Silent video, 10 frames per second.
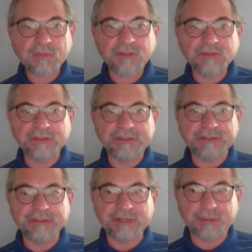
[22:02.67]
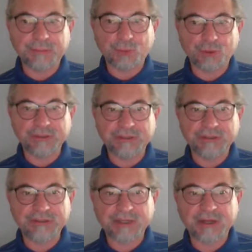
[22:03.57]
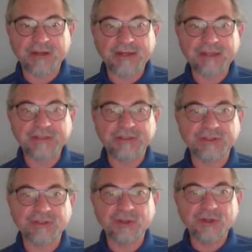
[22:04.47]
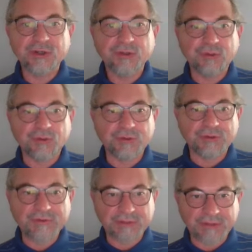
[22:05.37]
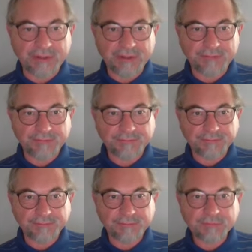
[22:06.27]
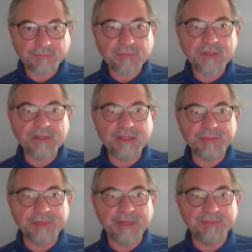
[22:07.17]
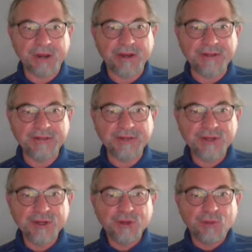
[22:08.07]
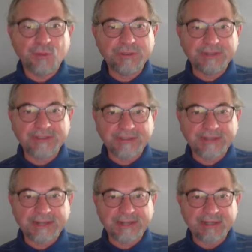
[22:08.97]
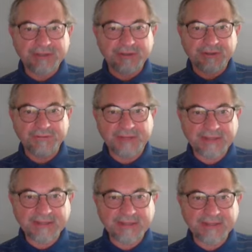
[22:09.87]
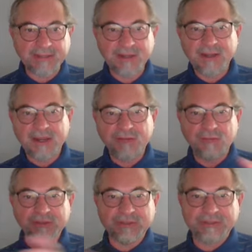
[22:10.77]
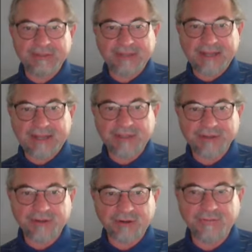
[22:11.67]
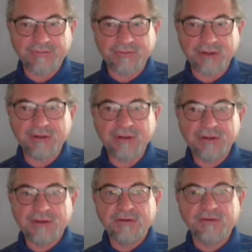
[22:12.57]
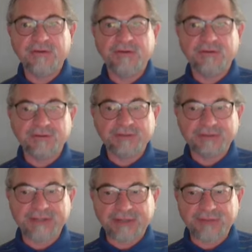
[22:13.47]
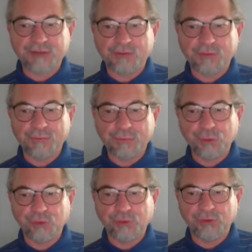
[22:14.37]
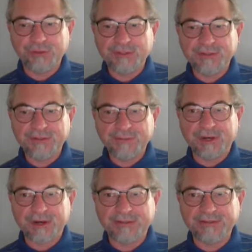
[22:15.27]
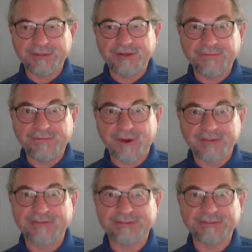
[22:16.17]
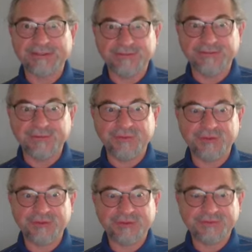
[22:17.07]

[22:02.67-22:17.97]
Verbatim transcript: So these are the important uh, cases to consider. Keeping in mind what is in the cache of S and what is in the cache of the schedule computed by the farthest in future.